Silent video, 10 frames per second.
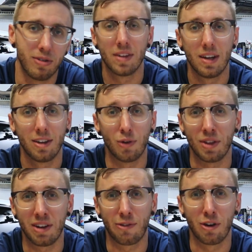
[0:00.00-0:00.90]
And so I
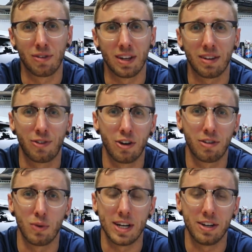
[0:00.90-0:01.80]
think first things
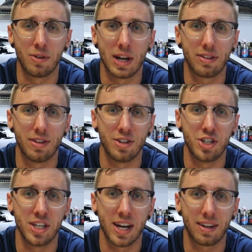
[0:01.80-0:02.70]
first, we need to go out to the
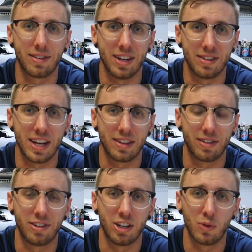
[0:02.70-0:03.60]
GX and take the
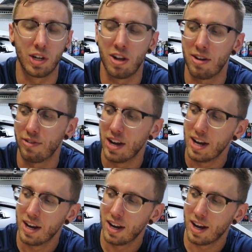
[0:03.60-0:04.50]
steering wheel off,
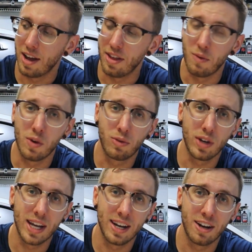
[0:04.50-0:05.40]
and then once
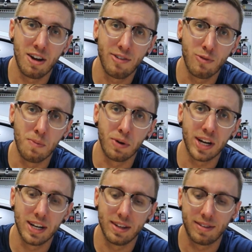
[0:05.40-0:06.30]
we get it off, we'll
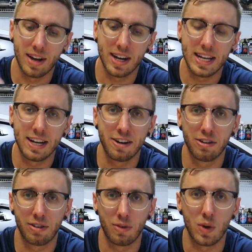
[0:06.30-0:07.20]
bring it inside
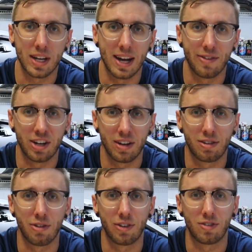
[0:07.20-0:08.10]
here so we can have a nice
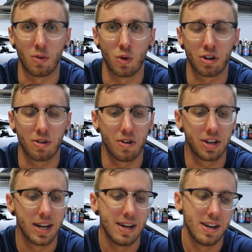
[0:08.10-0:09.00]
surface to work
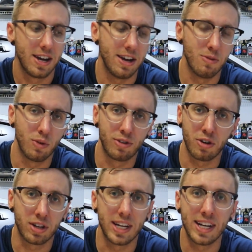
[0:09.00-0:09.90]
on, and we'll
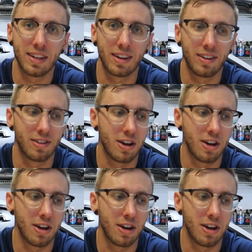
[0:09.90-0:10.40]
start cleaning things